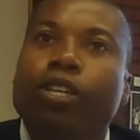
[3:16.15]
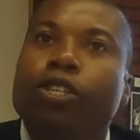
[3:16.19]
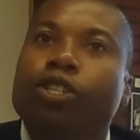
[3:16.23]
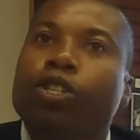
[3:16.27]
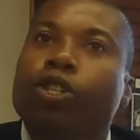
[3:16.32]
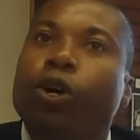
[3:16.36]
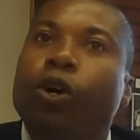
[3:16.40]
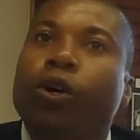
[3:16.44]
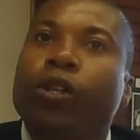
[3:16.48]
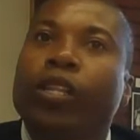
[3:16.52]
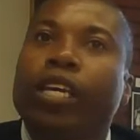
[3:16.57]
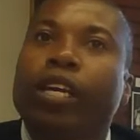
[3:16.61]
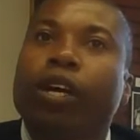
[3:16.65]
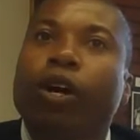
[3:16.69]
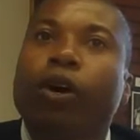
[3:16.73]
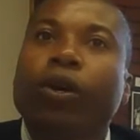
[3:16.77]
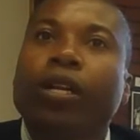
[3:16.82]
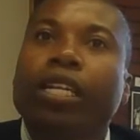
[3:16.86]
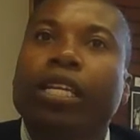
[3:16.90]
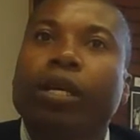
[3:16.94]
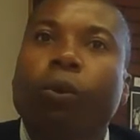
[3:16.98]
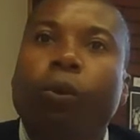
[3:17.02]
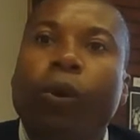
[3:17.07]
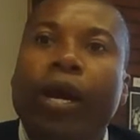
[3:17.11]
So the
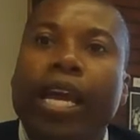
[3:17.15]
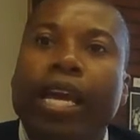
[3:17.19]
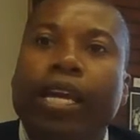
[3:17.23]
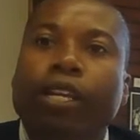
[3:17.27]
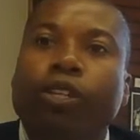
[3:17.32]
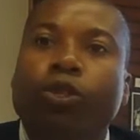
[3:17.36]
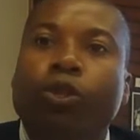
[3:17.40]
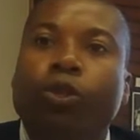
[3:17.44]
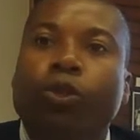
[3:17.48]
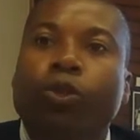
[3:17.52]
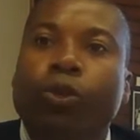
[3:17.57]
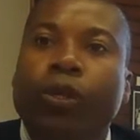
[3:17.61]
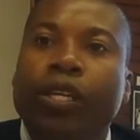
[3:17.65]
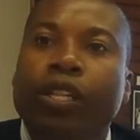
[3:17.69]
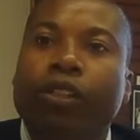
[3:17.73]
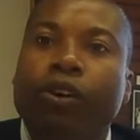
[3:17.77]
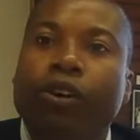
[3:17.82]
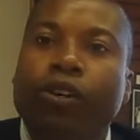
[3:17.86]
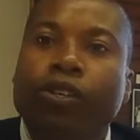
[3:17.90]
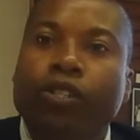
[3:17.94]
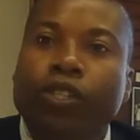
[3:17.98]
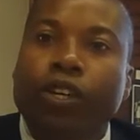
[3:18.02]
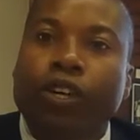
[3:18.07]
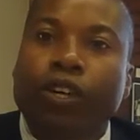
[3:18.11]
only way to treat
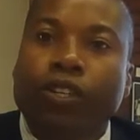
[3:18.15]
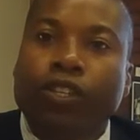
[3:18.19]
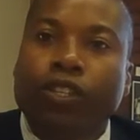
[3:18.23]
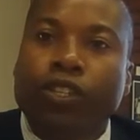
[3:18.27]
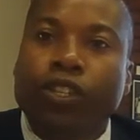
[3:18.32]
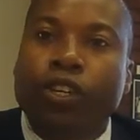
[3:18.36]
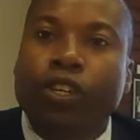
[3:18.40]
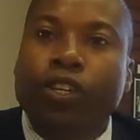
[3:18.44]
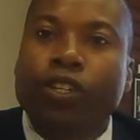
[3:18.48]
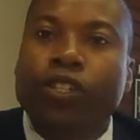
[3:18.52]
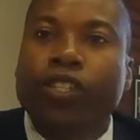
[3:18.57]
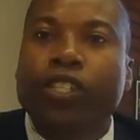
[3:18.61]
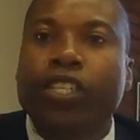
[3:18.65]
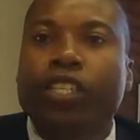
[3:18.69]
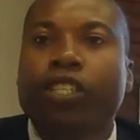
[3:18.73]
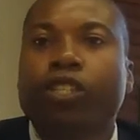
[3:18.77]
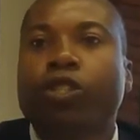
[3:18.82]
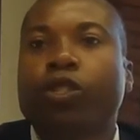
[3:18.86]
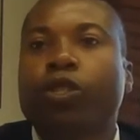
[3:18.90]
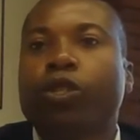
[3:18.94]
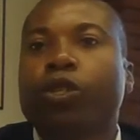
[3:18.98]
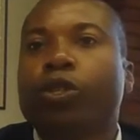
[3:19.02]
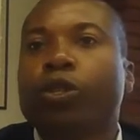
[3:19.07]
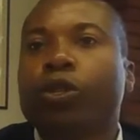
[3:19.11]
those ulcers is
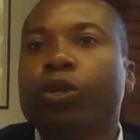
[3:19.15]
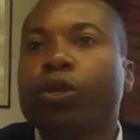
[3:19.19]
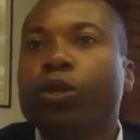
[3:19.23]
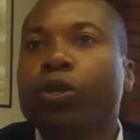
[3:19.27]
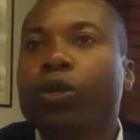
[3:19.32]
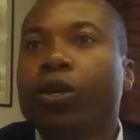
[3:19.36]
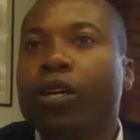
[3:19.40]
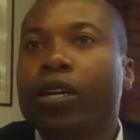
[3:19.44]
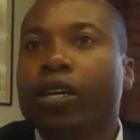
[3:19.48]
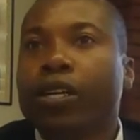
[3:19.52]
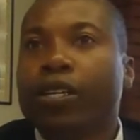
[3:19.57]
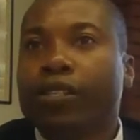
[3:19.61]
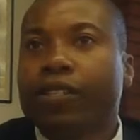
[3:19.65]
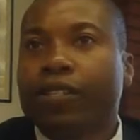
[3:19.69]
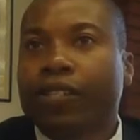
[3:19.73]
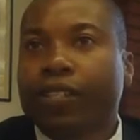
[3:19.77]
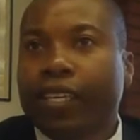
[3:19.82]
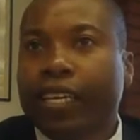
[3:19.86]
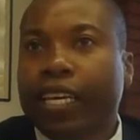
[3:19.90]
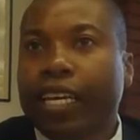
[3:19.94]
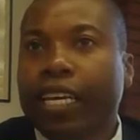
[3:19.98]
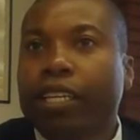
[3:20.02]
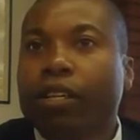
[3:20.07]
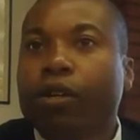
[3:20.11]
to do
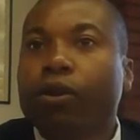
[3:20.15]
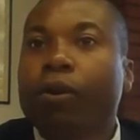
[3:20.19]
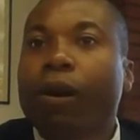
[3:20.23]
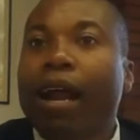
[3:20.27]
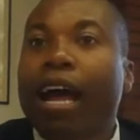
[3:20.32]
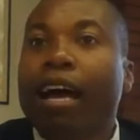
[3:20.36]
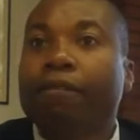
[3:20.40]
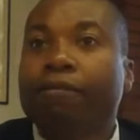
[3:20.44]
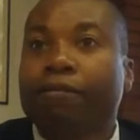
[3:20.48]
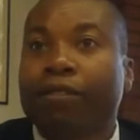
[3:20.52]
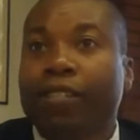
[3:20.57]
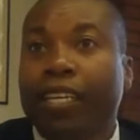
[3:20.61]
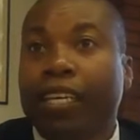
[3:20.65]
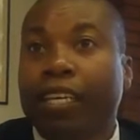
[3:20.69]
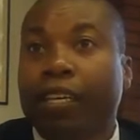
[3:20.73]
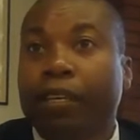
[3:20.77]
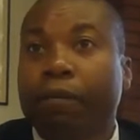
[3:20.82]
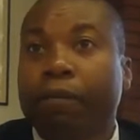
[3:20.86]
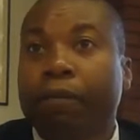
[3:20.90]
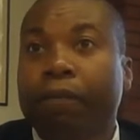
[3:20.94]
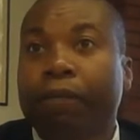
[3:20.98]
skin grafting.